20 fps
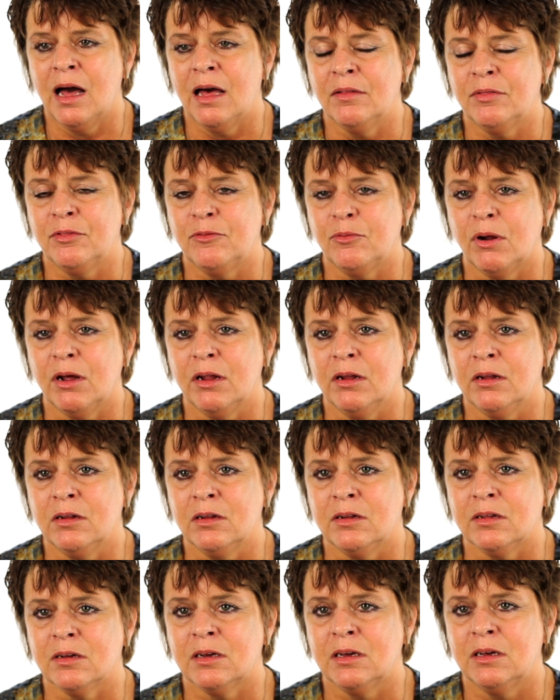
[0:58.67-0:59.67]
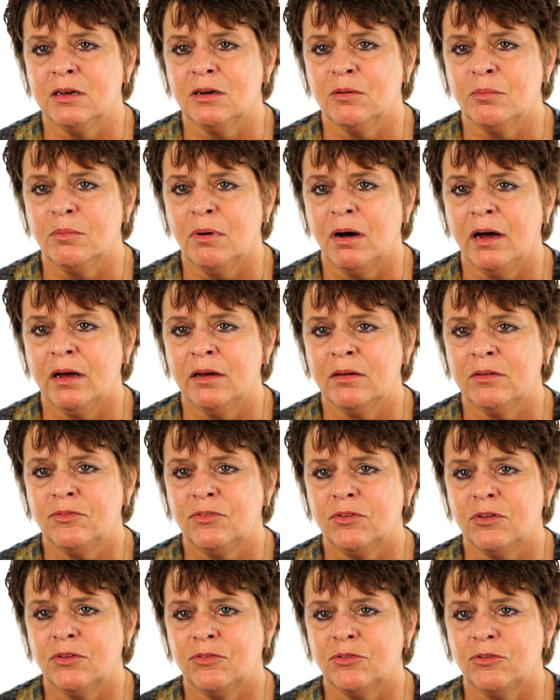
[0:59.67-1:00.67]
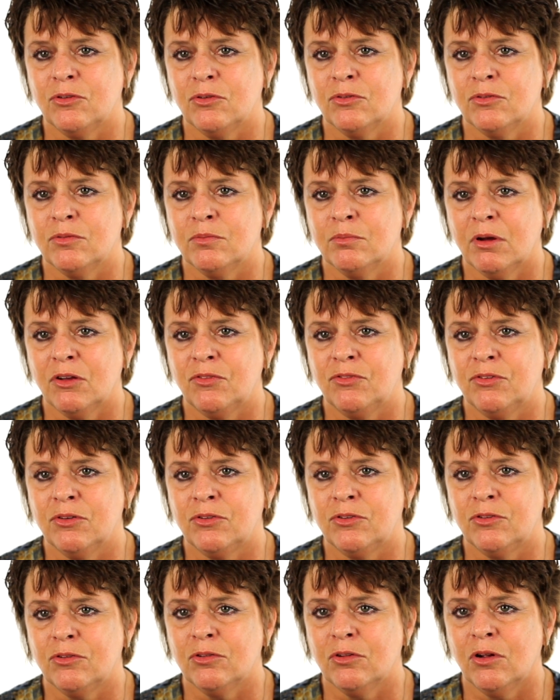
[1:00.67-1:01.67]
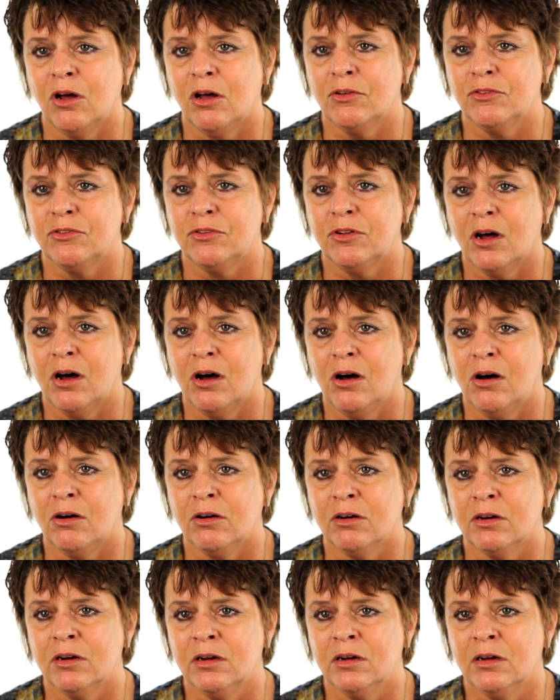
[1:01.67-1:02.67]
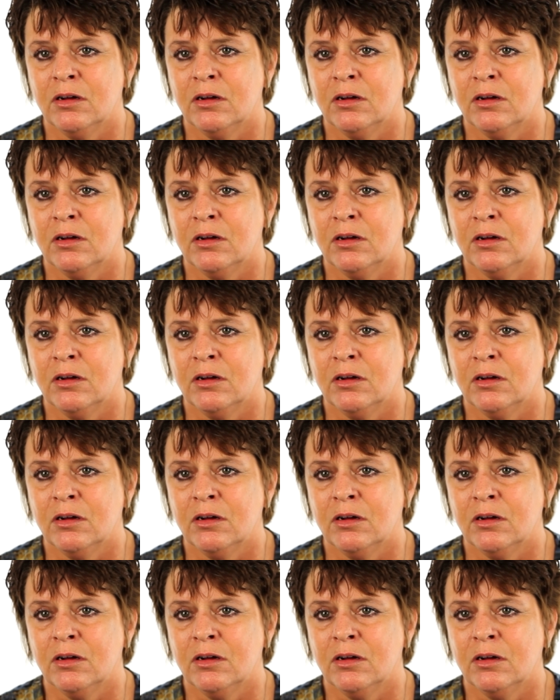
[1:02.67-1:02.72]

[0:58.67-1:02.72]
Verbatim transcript: had threatened to kill my sister, my sister-in-law's dog